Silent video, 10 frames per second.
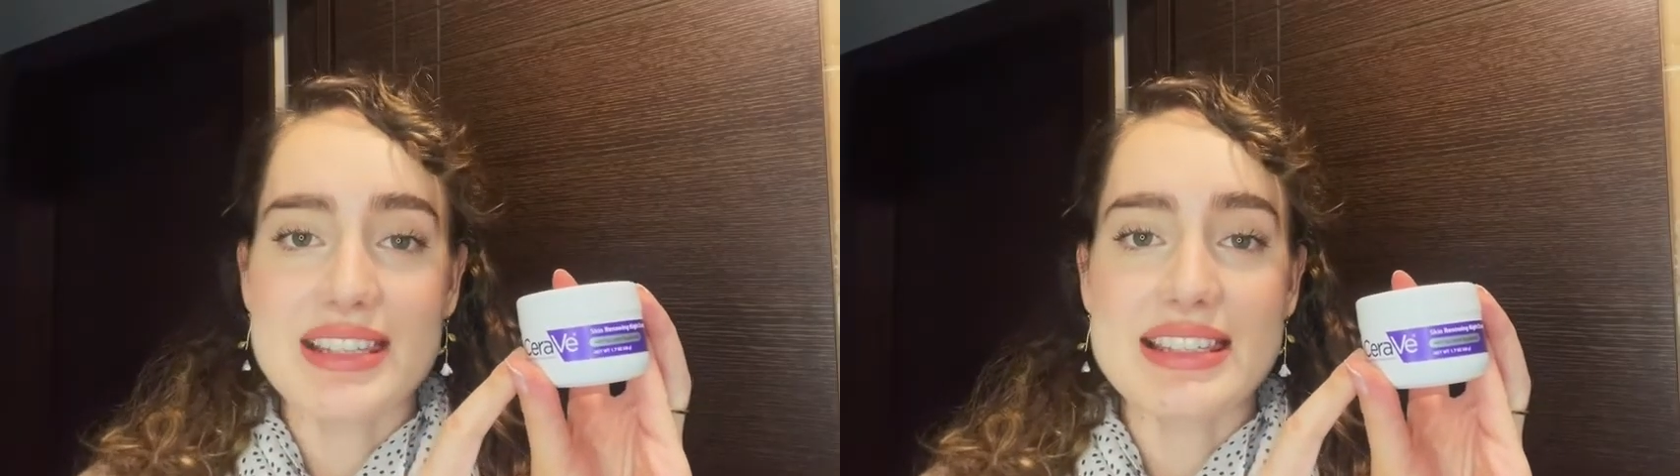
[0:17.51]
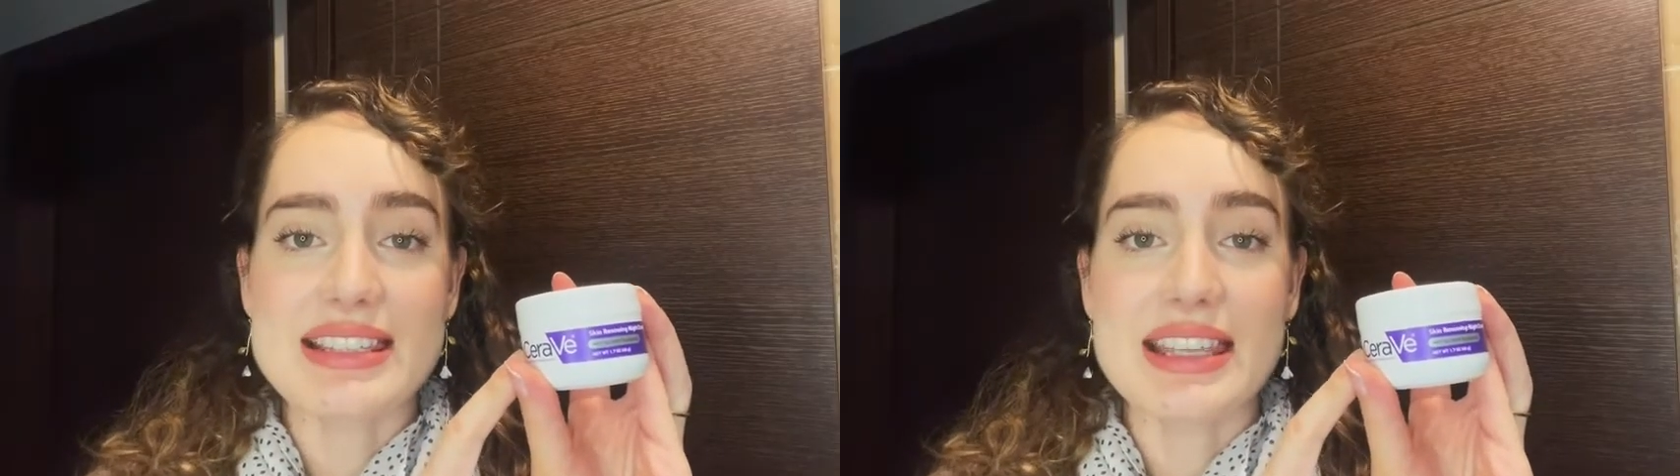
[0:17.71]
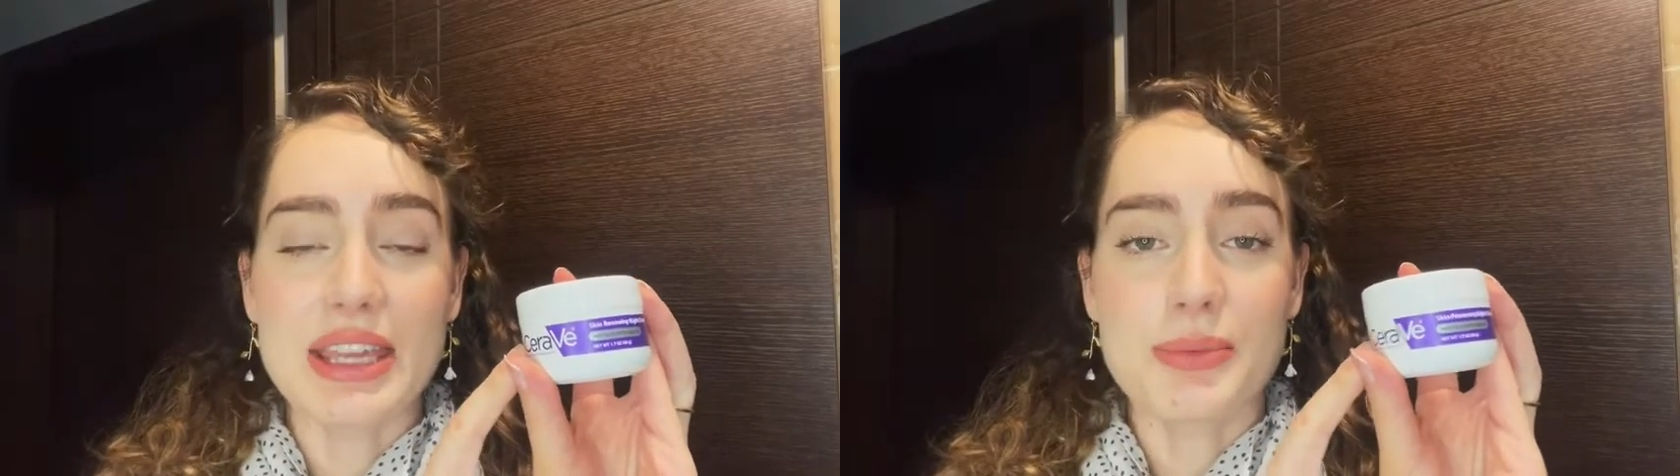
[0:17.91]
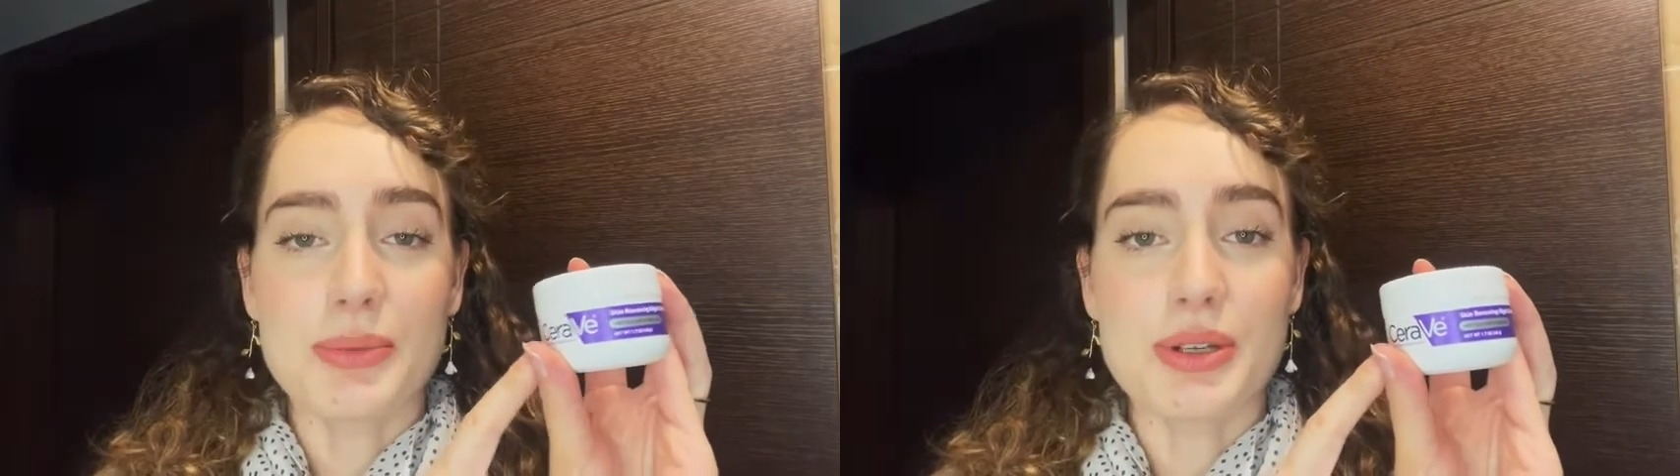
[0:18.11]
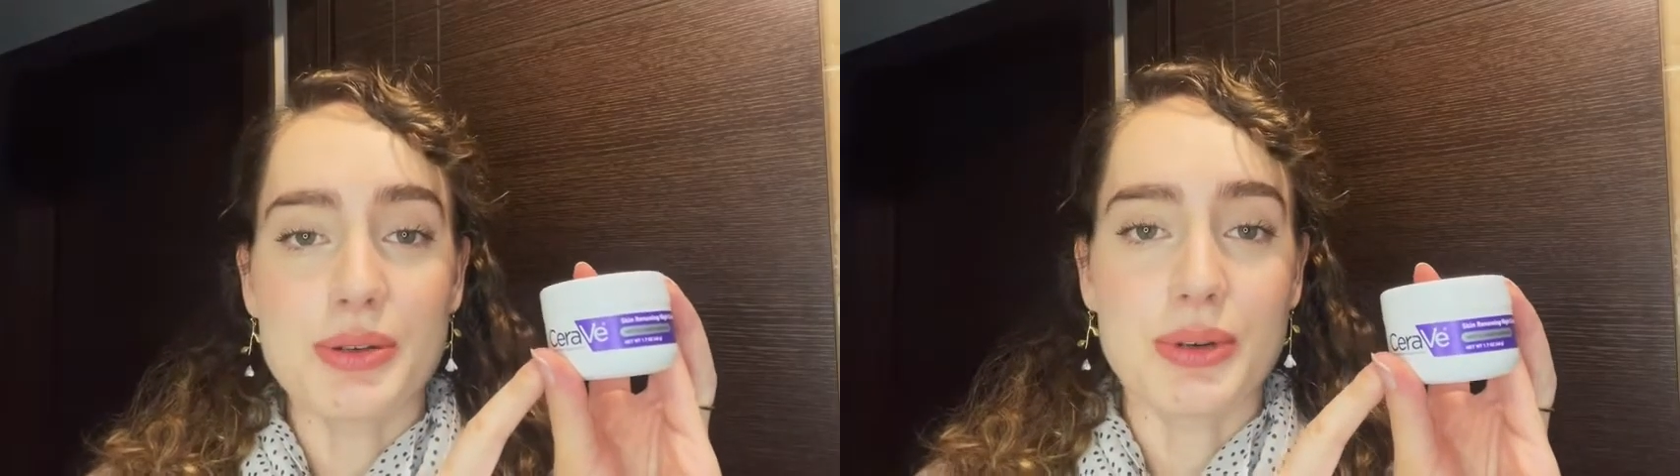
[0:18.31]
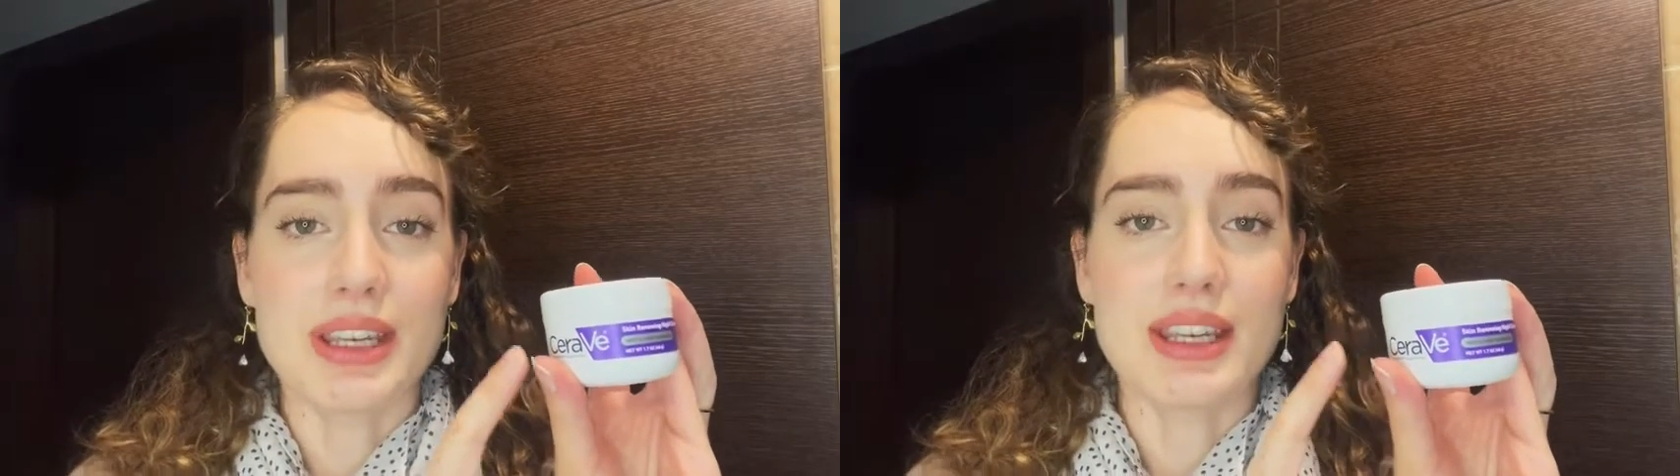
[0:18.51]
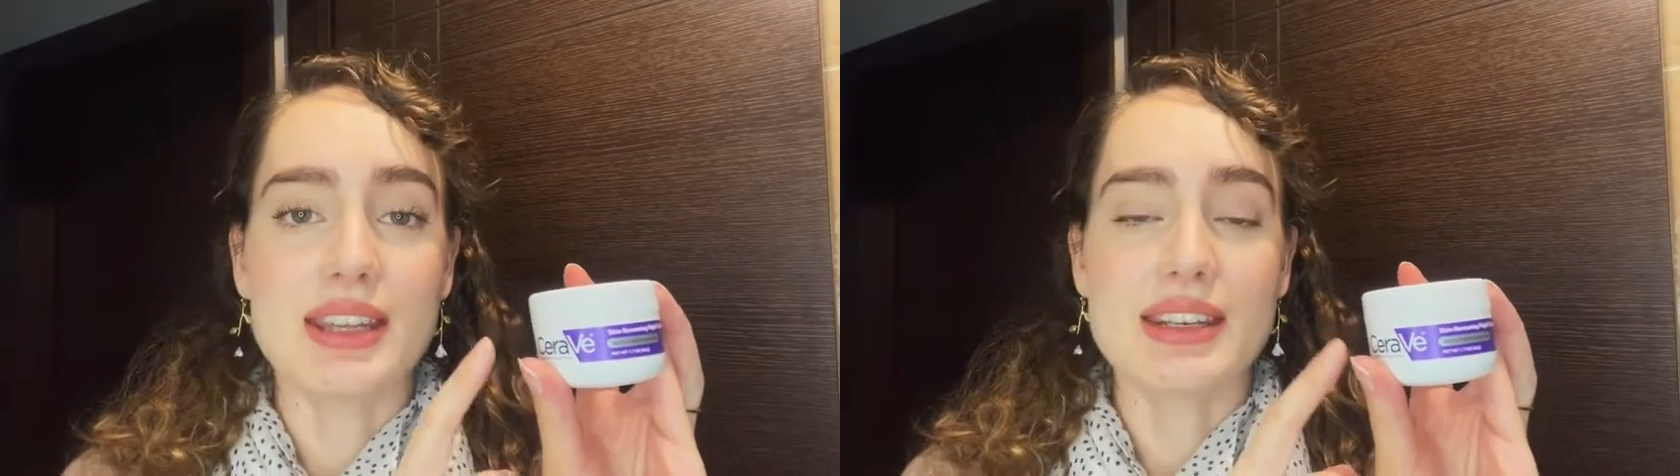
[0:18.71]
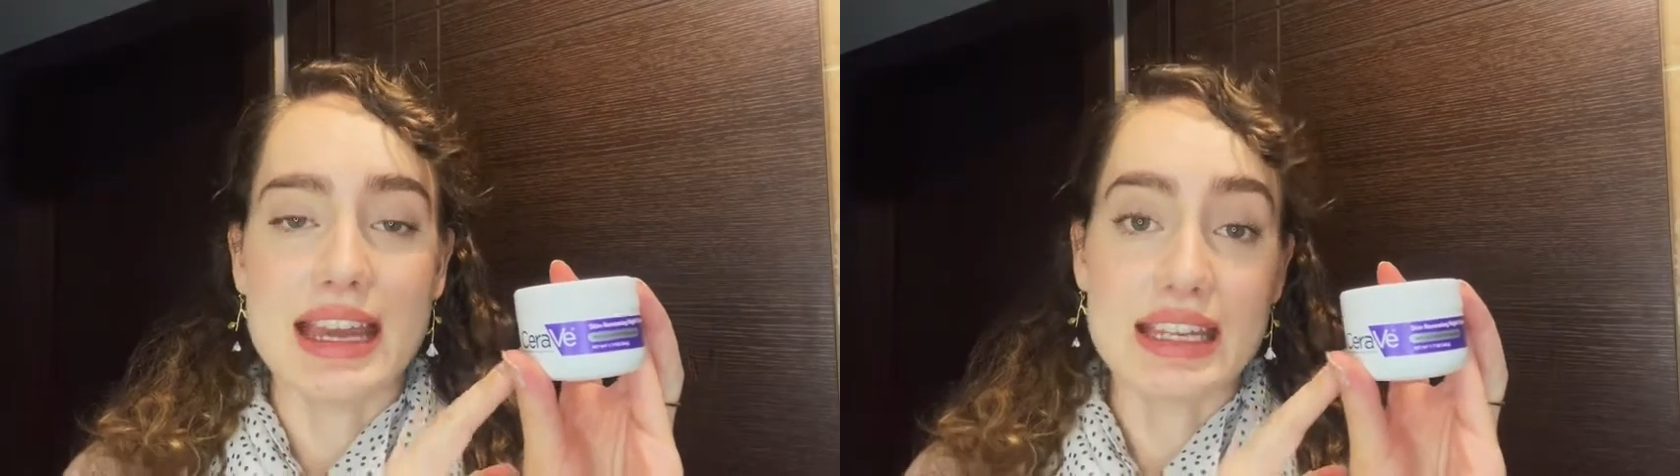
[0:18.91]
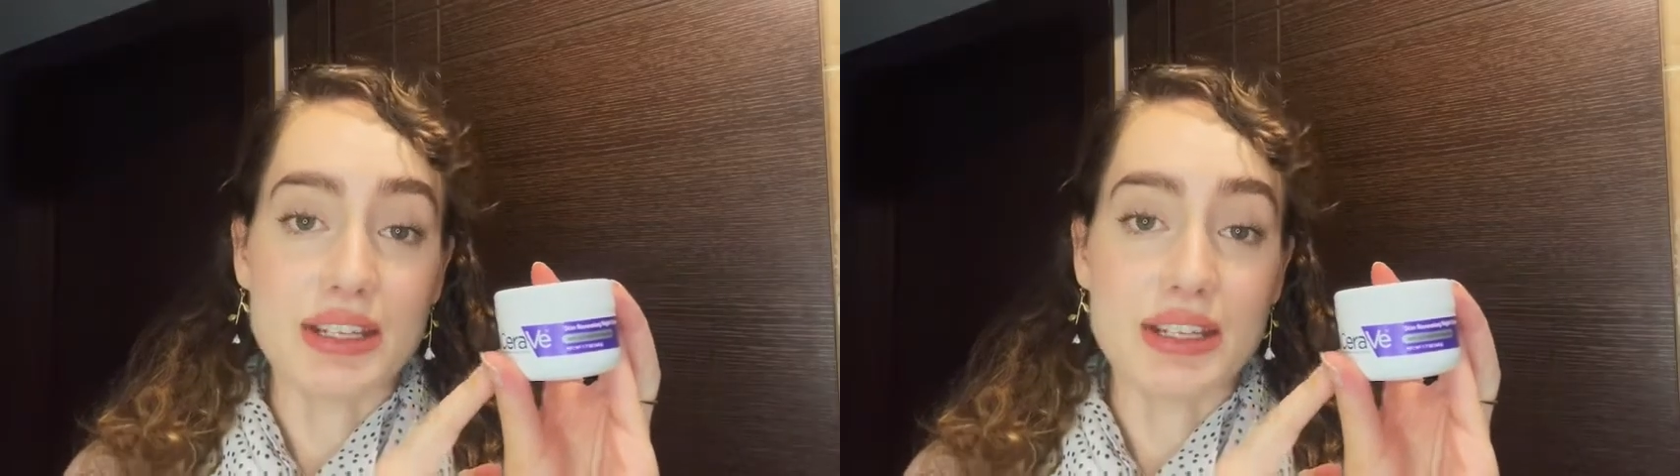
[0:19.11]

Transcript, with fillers: Skin Renewing Night